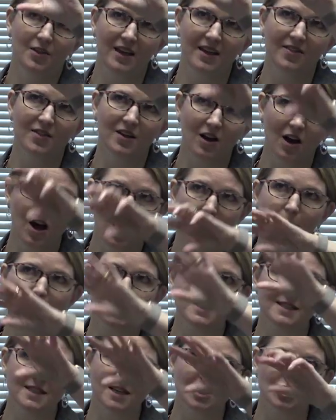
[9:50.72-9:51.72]
in the
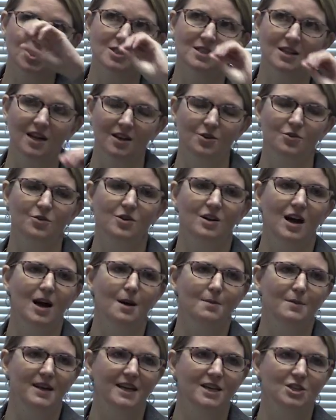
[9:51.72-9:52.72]
comment section under the
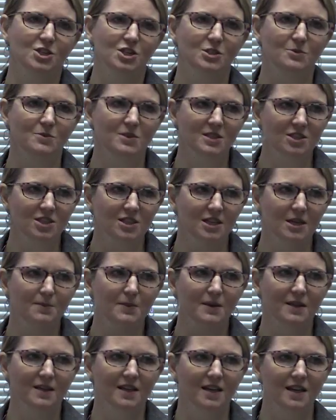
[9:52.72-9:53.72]
combination, it was
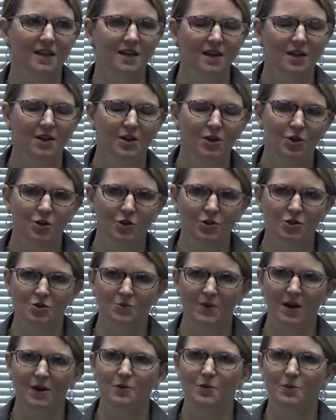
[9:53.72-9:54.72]
typically your
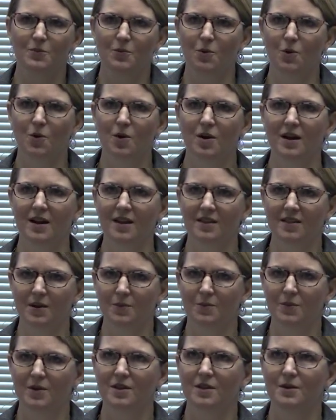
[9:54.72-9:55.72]
direct report and
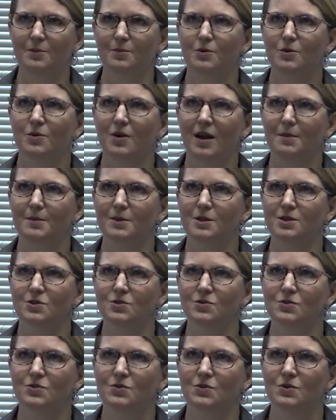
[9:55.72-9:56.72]
then within
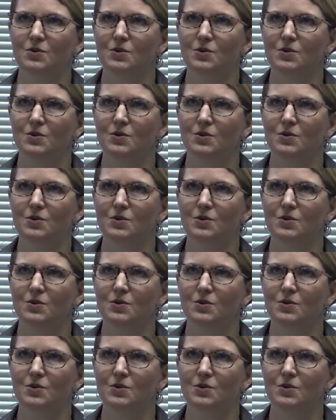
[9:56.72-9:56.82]
parameters.